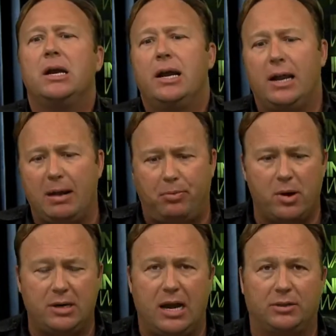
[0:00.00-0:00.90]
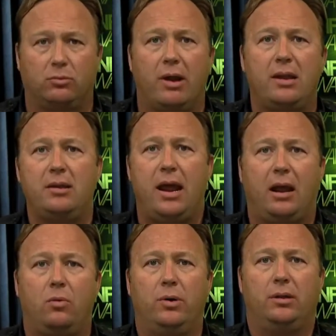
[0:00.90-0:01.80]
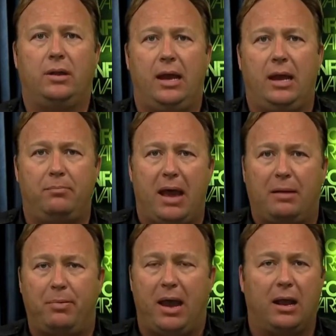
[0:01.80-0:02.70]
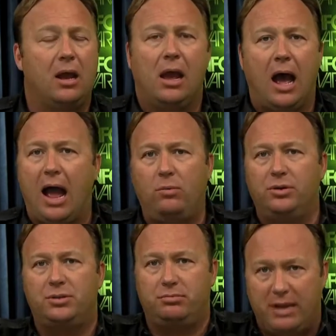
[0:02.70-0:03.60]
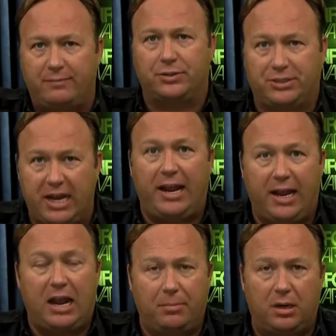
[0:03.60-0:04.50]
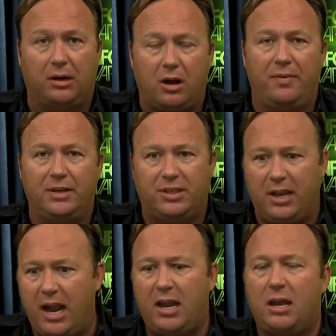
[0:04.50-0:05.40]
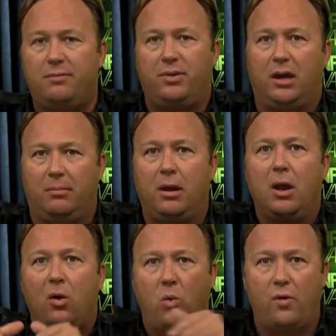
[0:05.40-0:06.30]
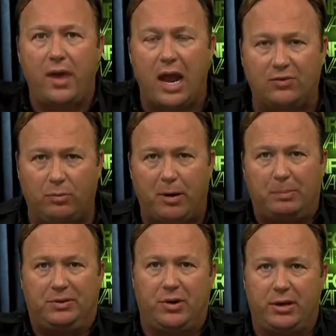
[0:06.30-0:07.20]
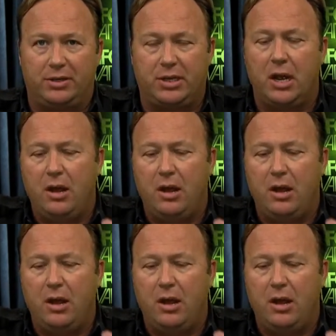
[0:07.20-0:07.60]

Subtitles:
and I pointed out the redneck with a backpack, I was never saying, and I'm clear on this, that any of them were the actual perpetrators.